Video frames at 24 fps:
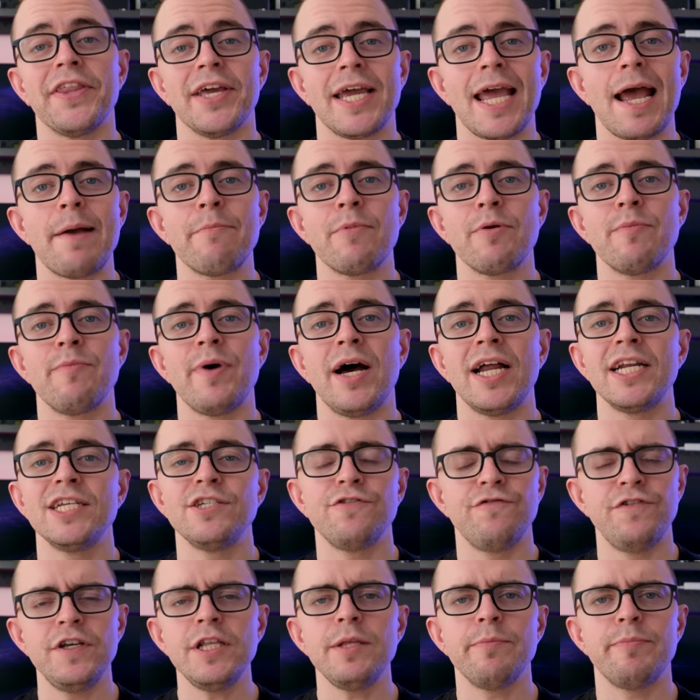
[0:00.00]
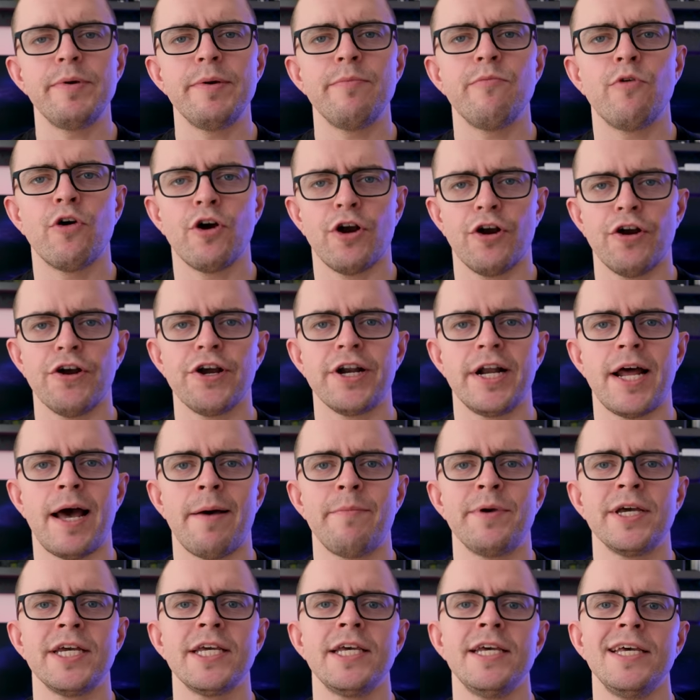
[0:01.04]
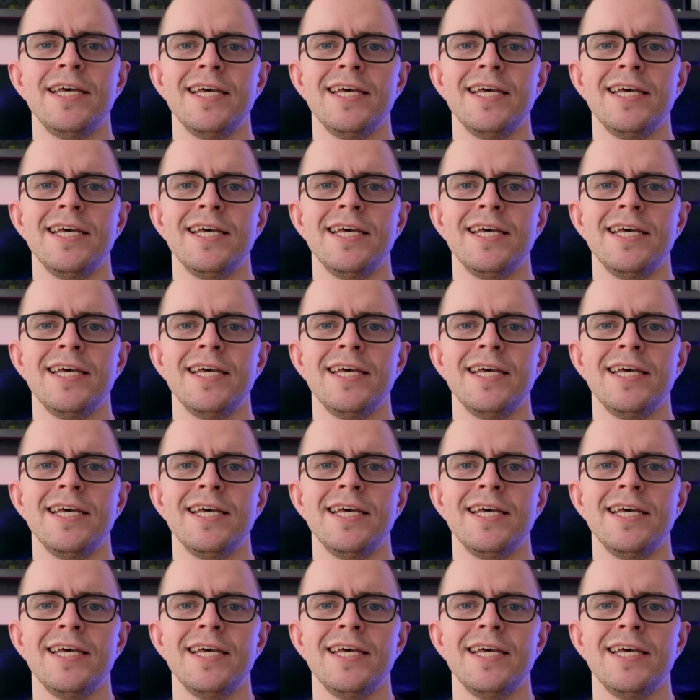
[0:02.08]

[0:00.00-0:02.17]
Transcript: the camera bodies feel a bit more ergonomic,